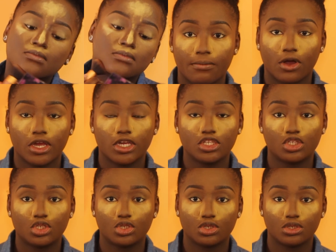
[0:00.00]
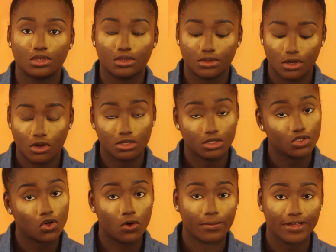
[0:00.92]
I'm going to
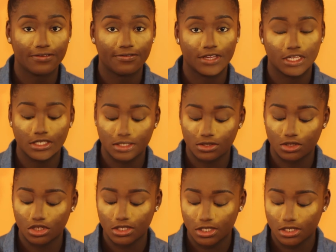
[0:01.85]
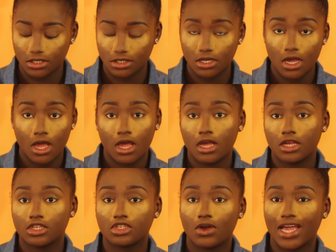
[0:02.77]
contour my face using,
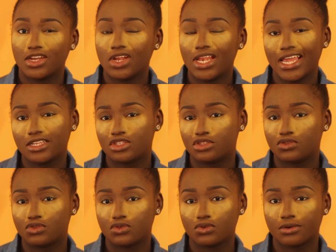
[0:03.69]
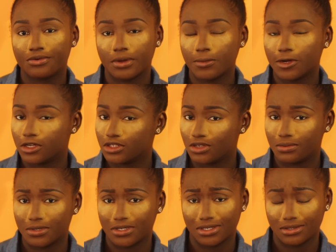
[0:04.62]
so I don't like to do cream contour
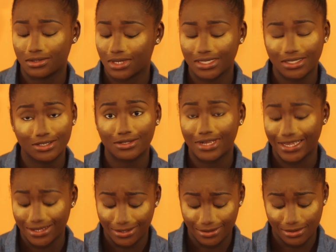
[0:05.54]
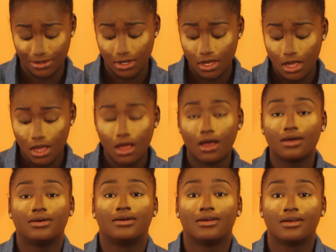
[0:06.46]
because I just don't like it.
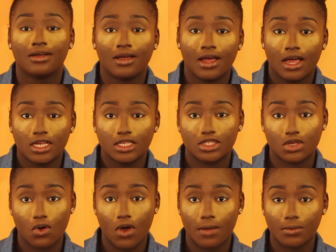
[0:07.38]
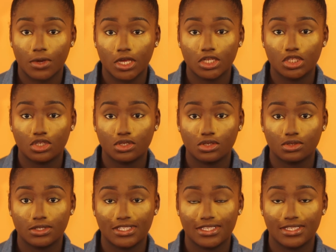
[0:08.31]
So I'm going to